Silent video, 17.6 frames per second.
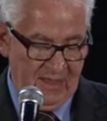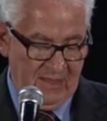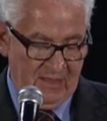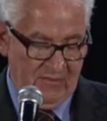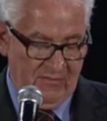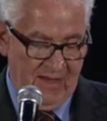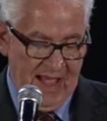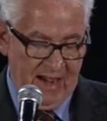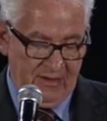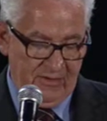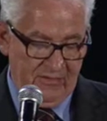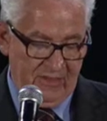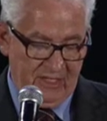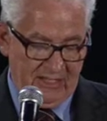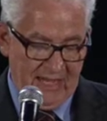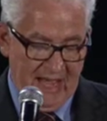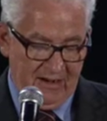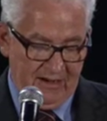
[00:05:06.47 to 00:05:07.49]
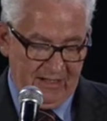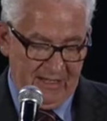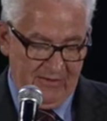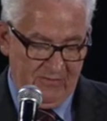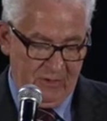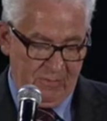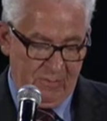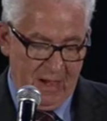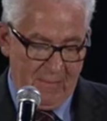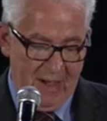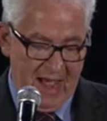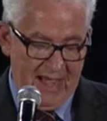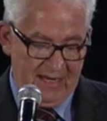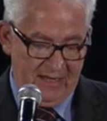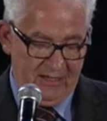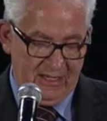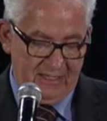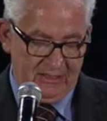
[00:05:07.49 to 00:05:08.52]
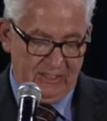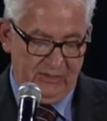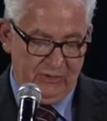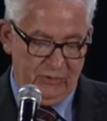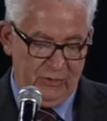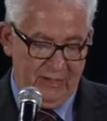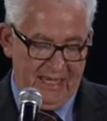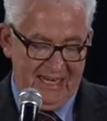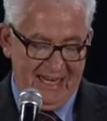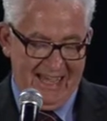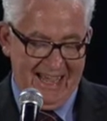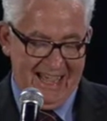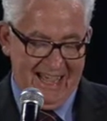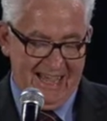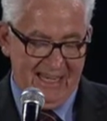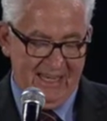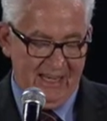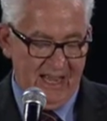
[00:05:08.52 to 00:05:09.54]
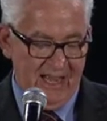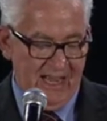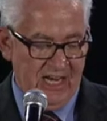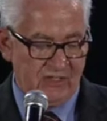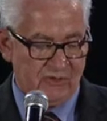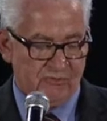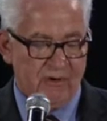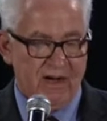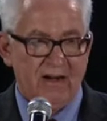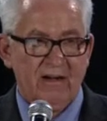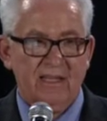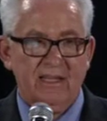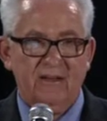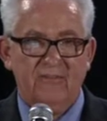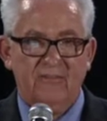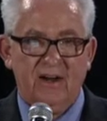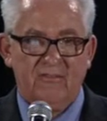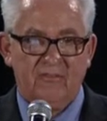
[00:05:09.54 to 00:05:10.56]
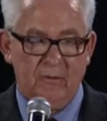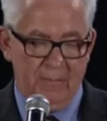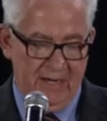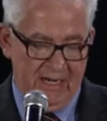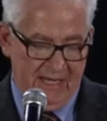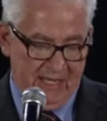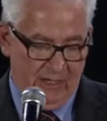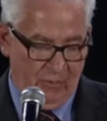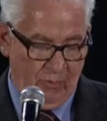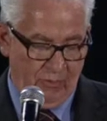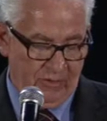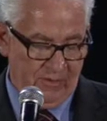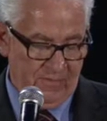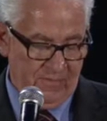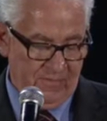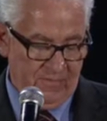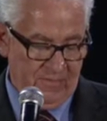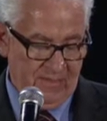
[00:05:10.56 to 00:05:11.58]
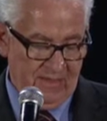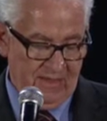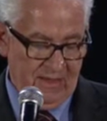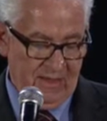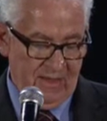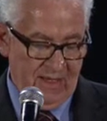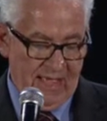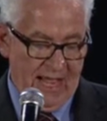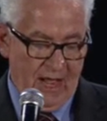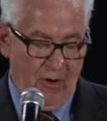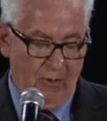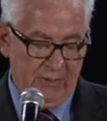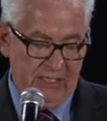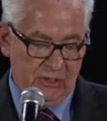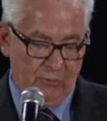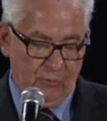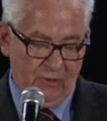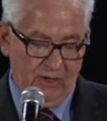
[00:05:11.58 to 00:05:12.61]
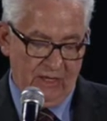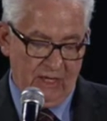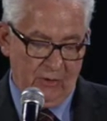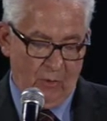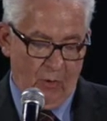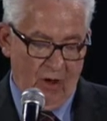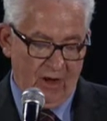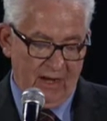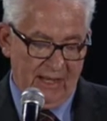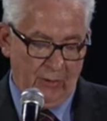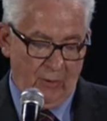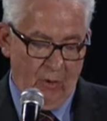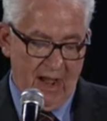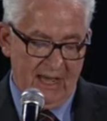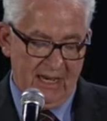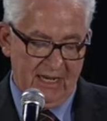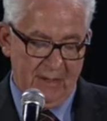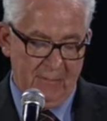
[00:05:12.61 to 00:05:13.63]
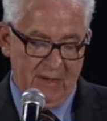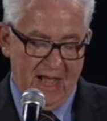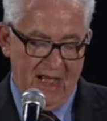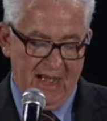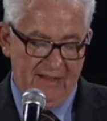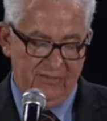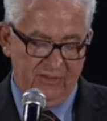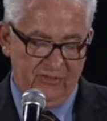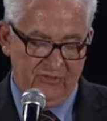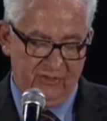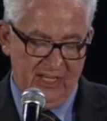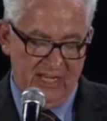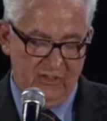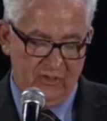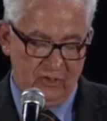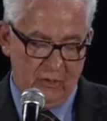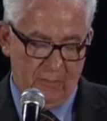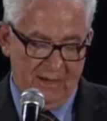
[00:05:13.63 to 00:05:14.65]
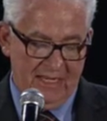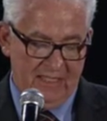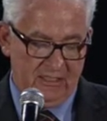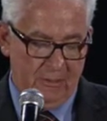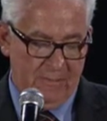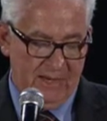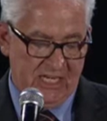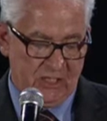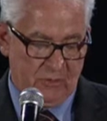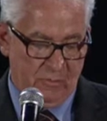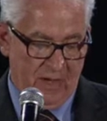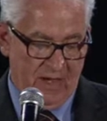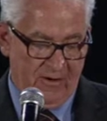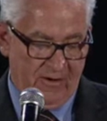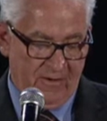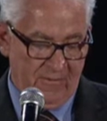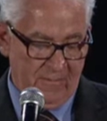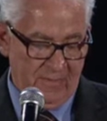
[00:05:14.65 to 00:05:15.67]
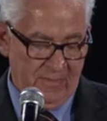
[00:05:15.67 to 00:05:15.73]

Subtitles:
The value of the talent given by my inductee to NAA has rarely, if ever, been equaled. Always working quietly behind the scenes to make the best better.